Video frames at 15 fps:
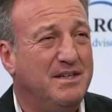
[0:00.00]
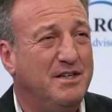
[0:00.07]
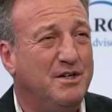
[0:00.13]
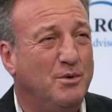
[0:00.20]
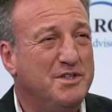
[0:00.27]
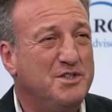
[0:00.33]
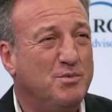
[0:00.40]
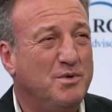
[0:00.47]
You
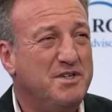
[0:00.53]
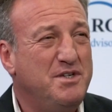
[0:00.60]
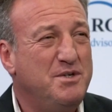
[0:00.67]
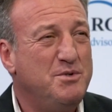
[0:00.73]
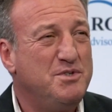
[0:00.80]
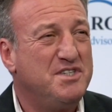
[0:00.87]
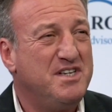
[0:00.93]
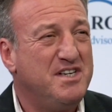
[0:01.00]
know, what do
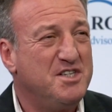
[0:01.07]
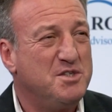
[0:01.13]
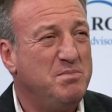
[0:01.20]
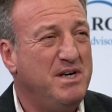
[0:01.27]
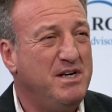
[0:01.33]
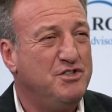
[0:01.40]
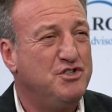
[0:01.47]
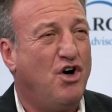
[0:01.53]
you see as
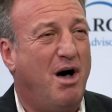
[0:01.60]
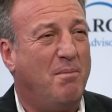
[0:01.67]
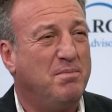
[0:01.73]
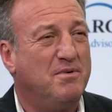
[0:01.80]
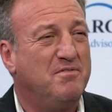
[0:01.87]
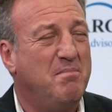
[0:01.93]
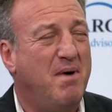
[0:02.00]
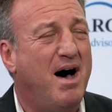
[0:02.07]
being
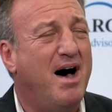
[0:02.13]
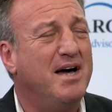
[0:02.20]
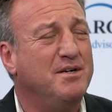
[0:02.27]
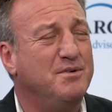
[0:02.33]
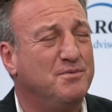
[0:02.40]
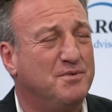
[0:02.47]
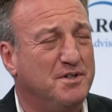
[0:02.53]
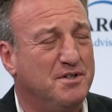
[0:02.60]
top of
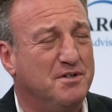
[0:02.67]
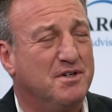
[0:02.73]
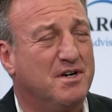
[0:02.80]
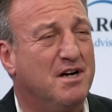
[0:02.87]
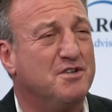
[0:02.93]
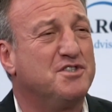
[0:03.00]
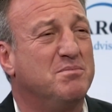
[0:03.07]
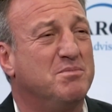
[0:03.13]
mind for your
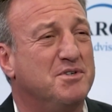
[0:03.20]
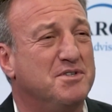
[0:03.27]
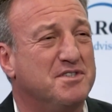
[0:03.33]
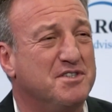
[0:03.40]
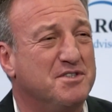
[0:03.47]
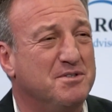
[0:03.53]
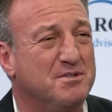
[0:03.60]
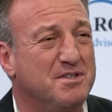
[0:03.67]

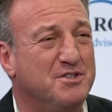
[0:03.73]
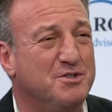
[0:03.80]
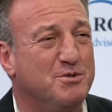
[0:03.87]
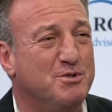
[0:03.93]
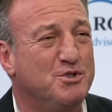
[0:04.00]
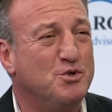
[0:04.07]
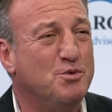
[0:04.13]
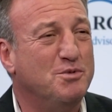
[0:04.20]
customers as
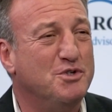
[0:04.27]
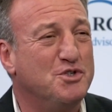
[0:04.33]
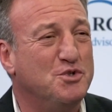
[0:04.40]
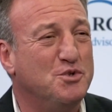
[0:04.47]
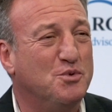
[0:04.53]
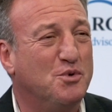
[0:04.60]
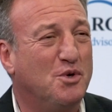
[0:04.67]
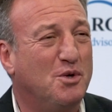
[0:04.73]
you assume
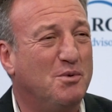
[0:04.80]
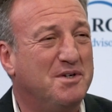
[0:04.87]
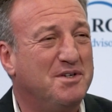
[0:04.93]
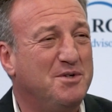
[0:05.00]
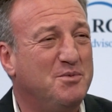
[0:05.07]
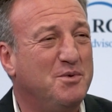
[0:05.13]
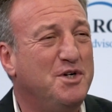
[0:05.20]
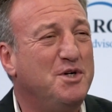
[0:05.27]
this new role? What
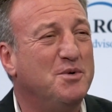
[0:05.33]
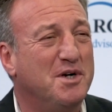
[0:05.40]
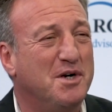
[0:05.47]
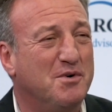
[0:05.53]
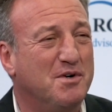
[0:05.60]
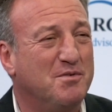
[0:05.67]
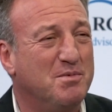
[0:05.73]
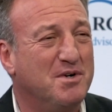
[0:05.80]
are you
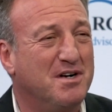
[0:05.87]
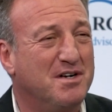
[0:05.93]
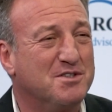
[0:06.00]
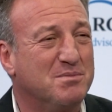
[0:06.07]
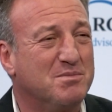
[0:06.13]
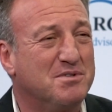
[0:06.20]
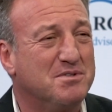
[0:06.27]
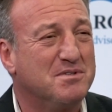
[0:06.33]
hearing from your
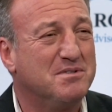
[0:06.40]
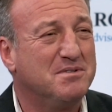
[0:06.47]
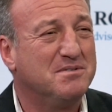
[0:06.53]
customers?